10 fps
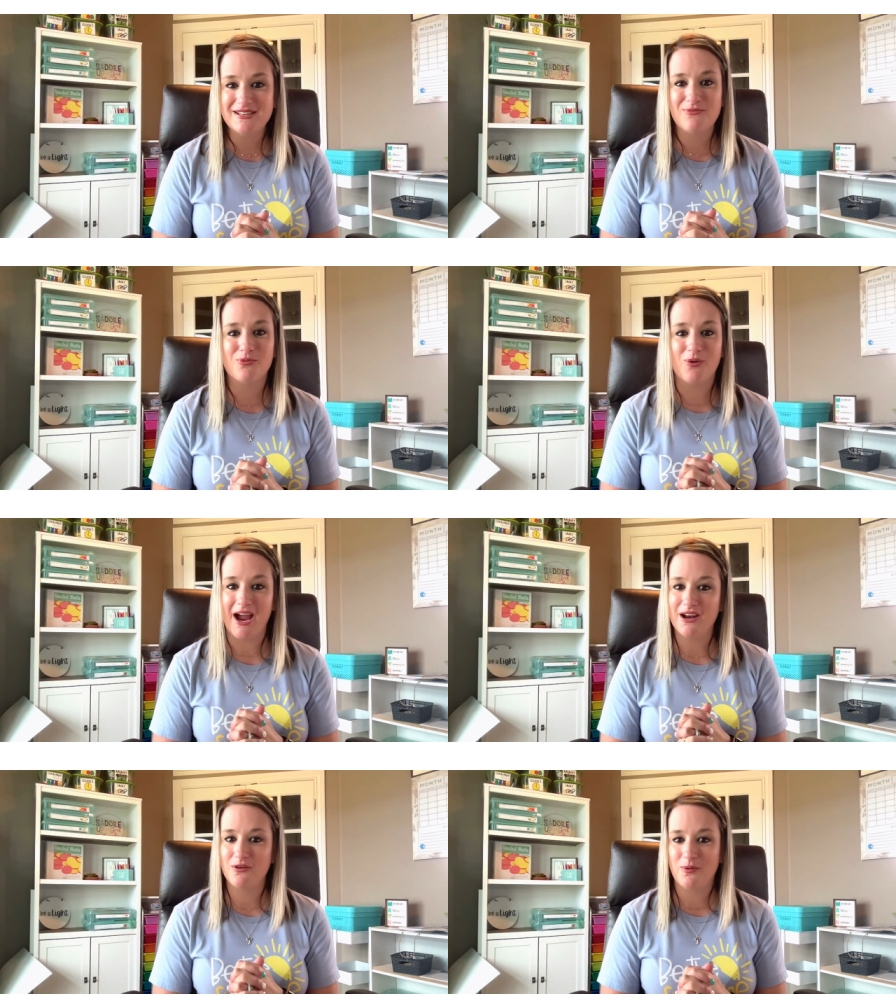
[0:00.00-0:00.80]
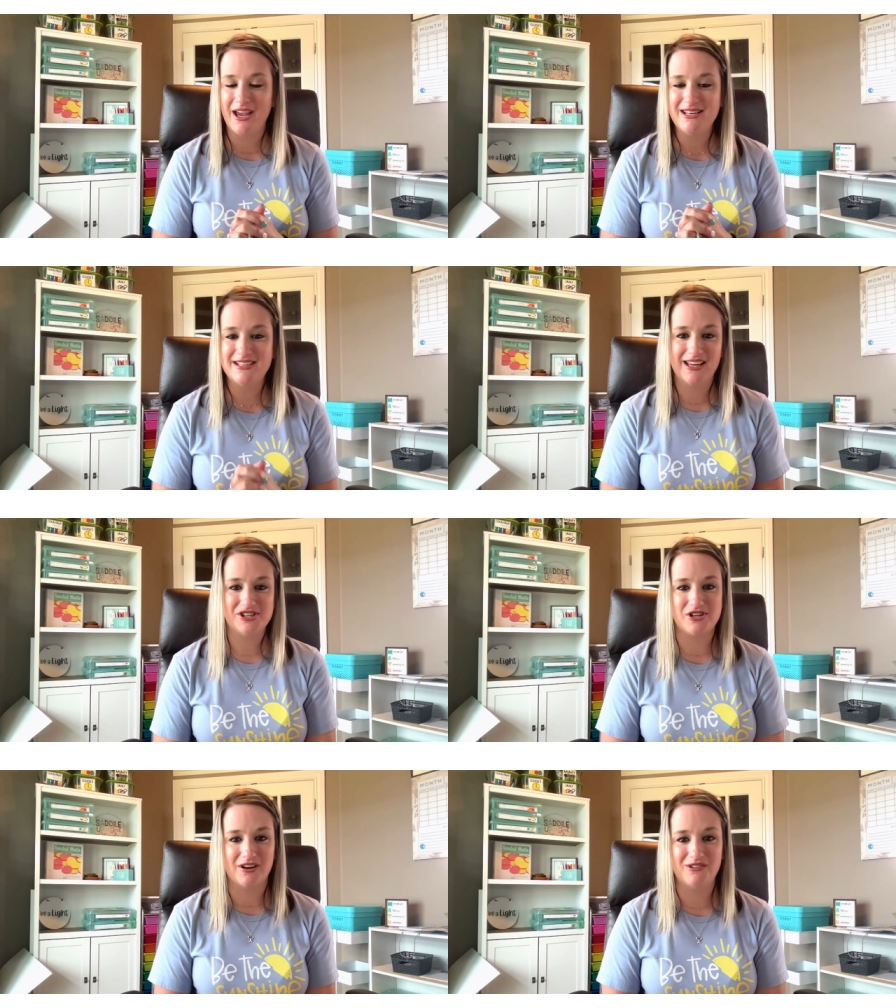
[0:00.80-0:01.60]
right away to get
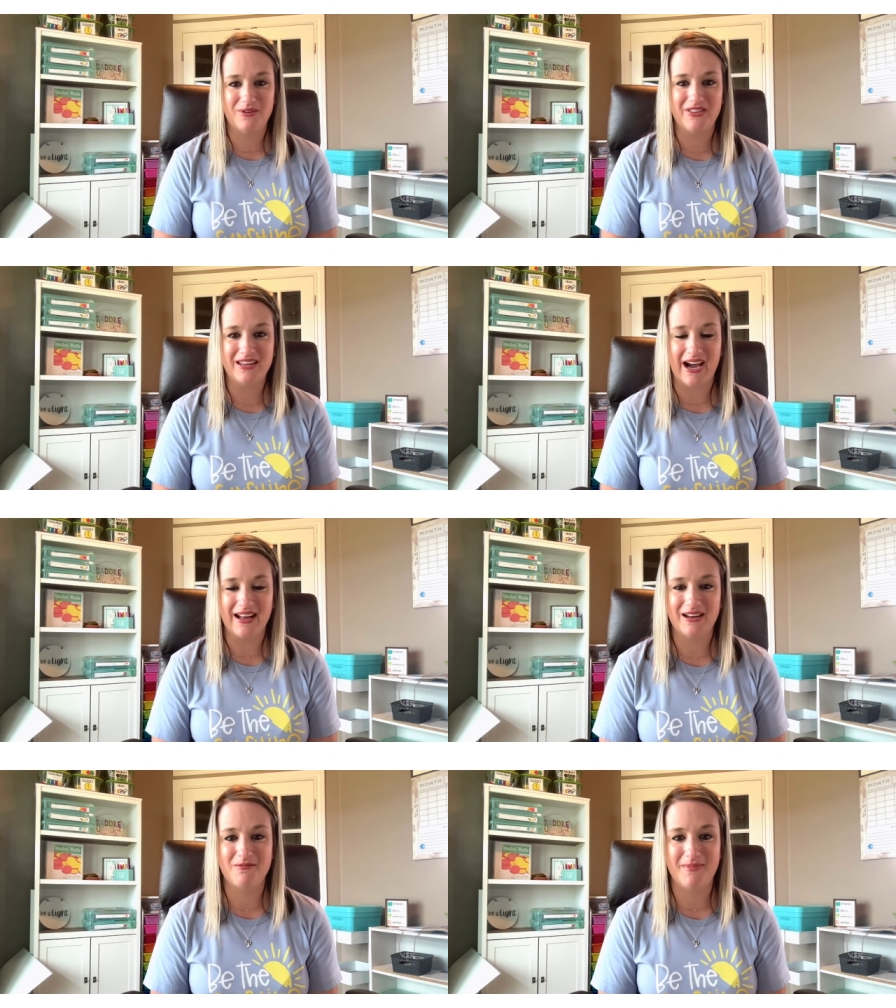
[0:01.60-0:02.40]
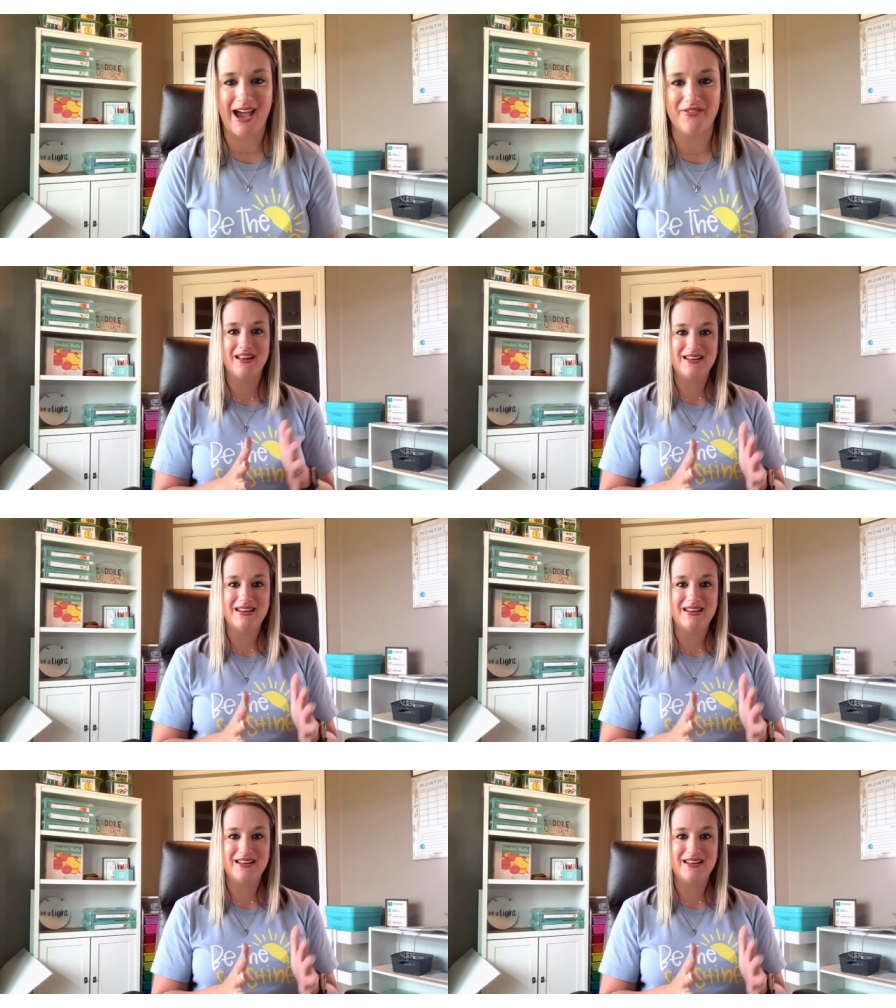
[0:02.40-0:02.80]
started with guided math.